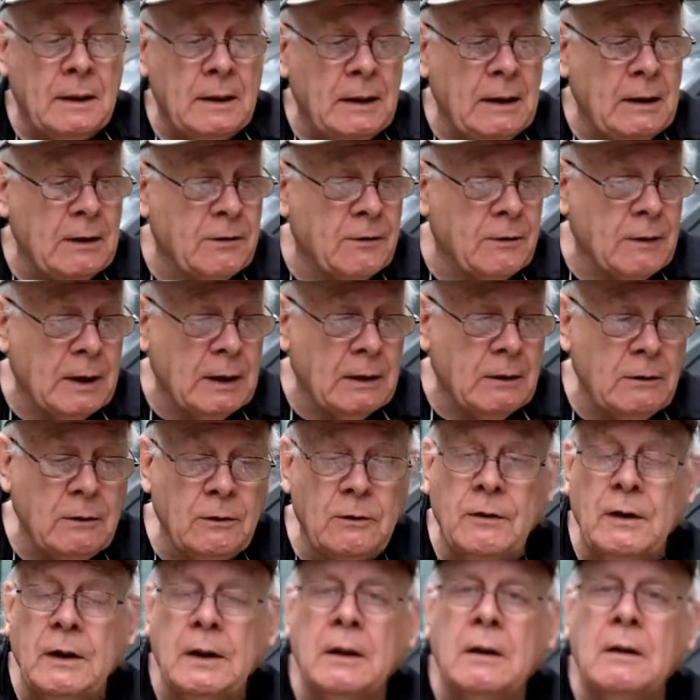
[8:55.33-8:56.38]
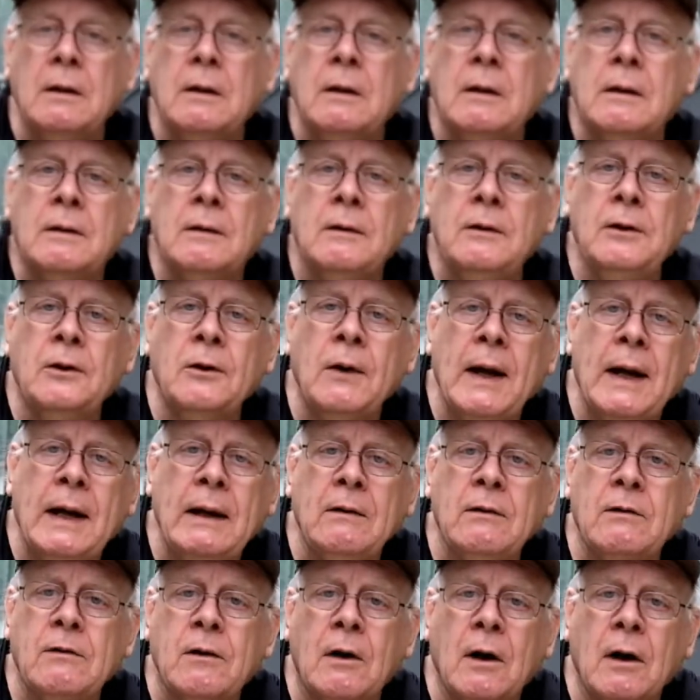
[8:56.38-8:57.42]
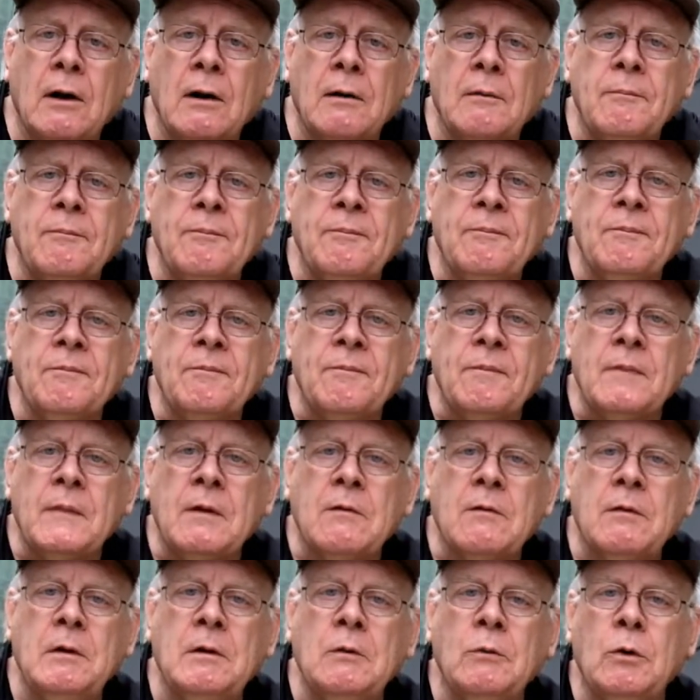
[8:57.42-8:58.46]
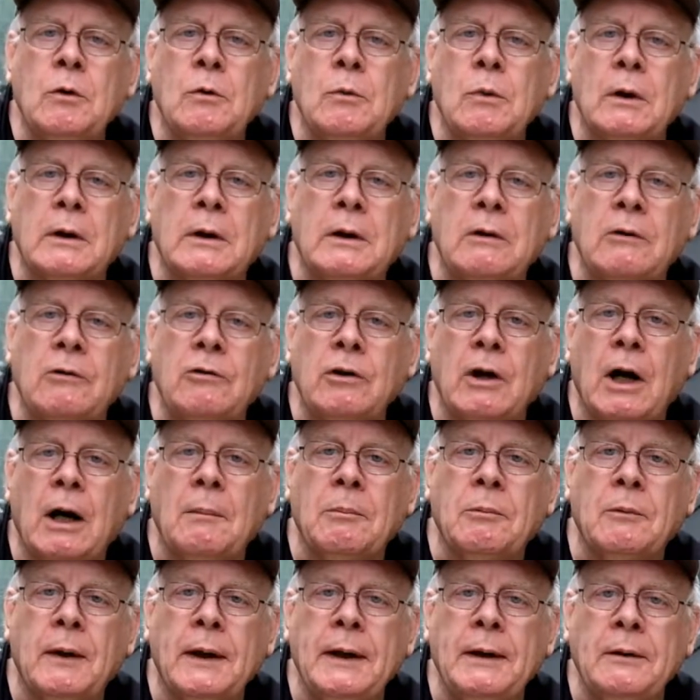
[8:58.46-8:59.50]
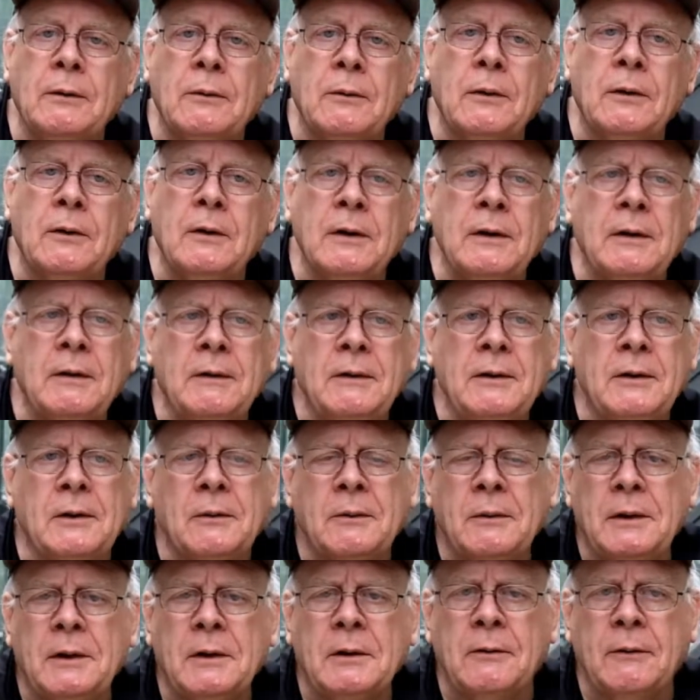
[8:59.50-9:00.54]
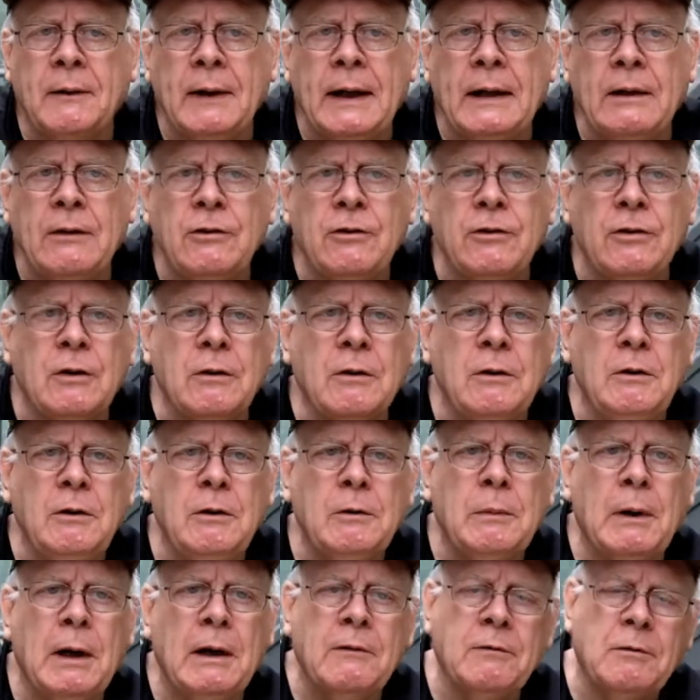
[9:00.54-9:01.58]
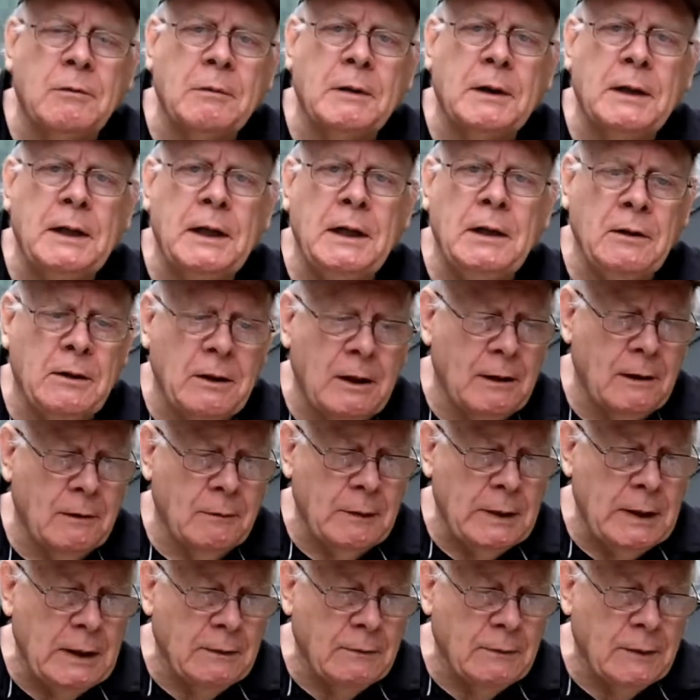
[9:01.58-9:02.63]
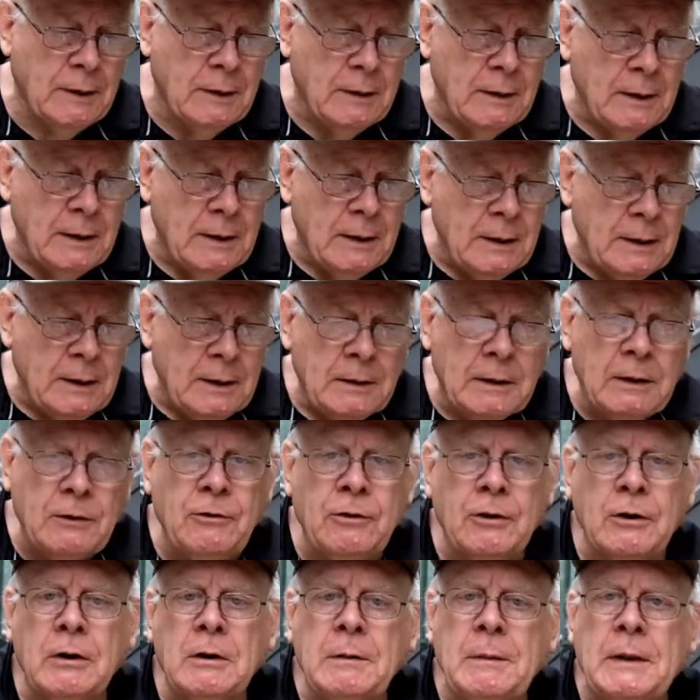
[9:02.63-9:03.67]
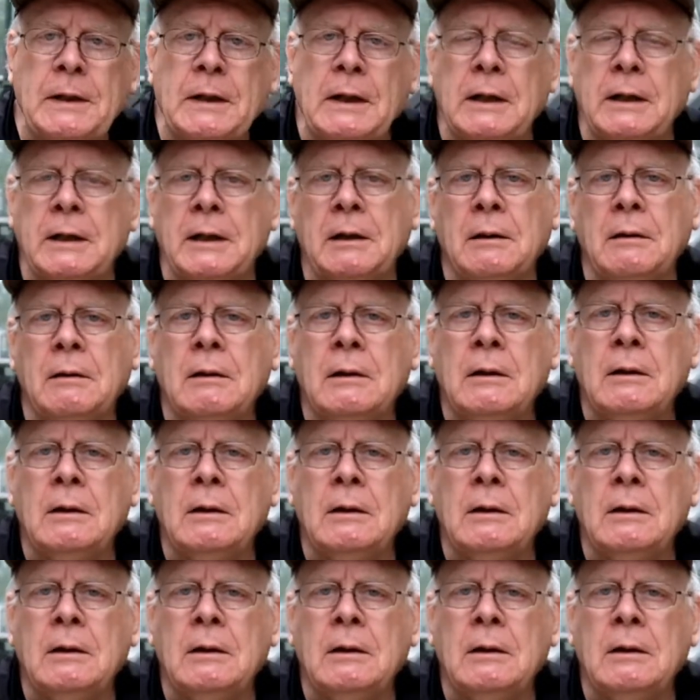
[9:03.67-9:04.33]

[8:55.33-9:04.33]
it's like using your hand saw from the woodworking shop, right? Or in the garage you bought from Canadian Tire or whatever, that you're going to be cutting